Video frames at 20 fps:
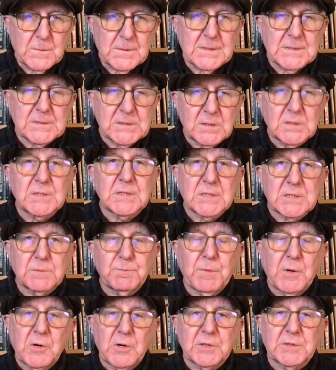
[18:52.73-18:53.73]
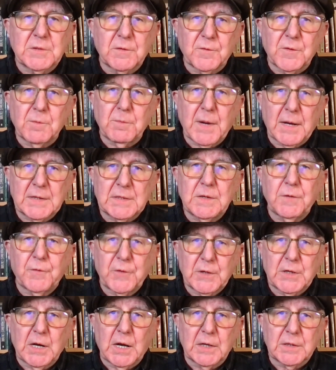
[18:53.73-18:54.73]
This is the spirit of the
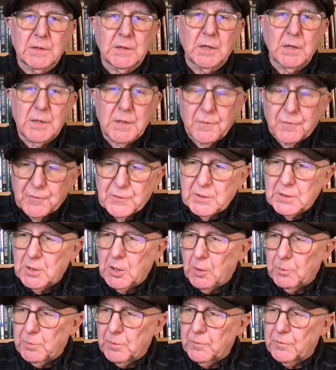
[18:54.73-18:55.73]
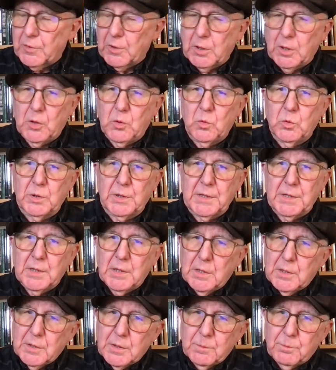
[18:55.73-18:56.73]
Magnificat, the lifting up of the lowly,
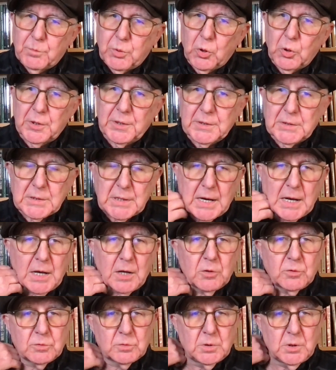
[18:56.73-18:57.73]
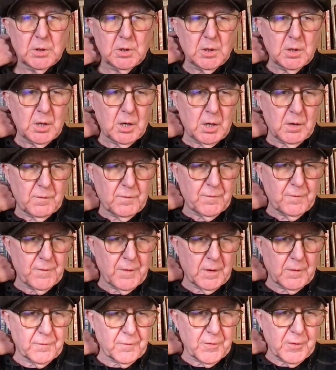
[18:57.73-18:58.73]
the pulling down
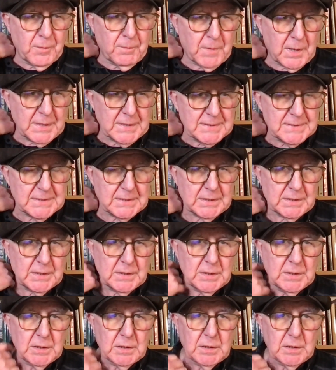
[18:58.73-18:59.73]
of the mighty.